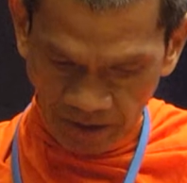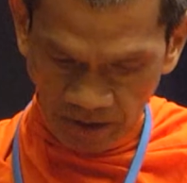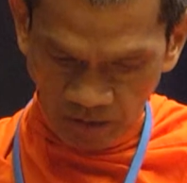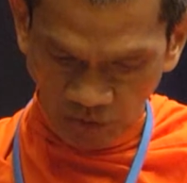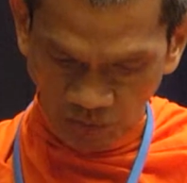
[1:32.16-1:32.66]

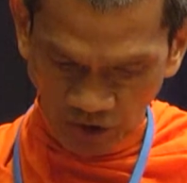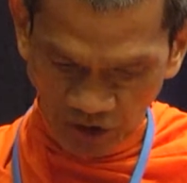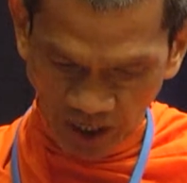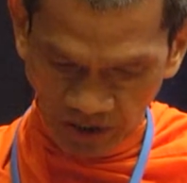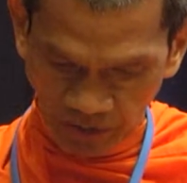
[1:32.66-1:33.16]

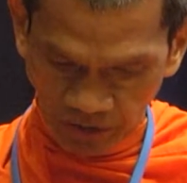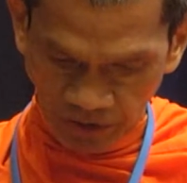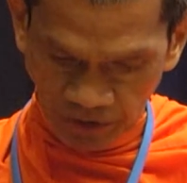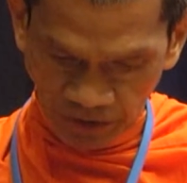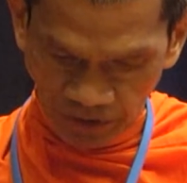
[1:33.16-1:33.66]
proposal
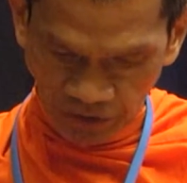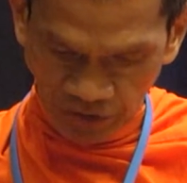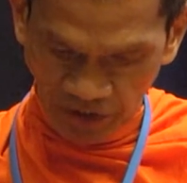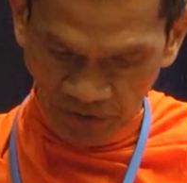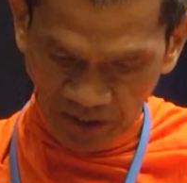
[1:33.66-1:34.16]
to the
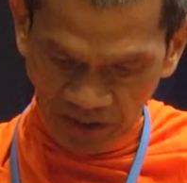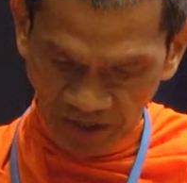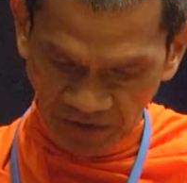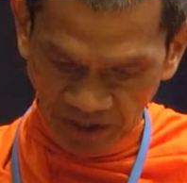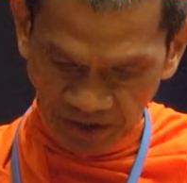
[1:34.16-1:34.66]

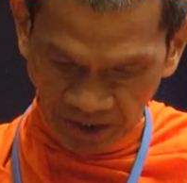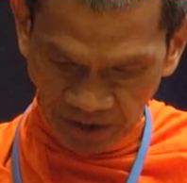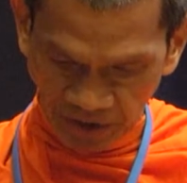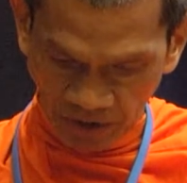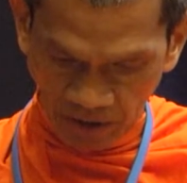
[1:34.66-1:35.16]
United
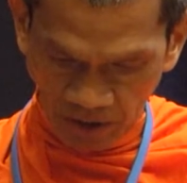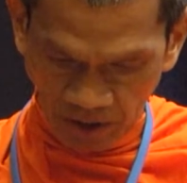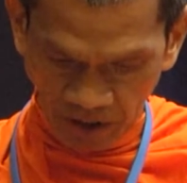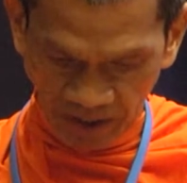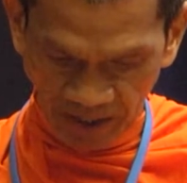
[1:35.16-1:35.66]
Nations
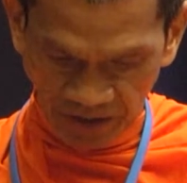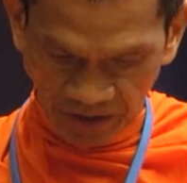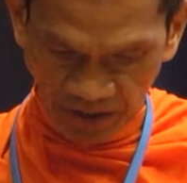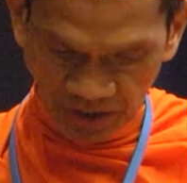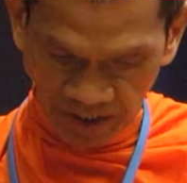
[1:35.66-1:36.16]

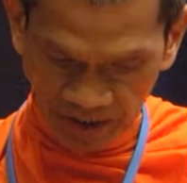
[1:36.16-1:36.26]
Organization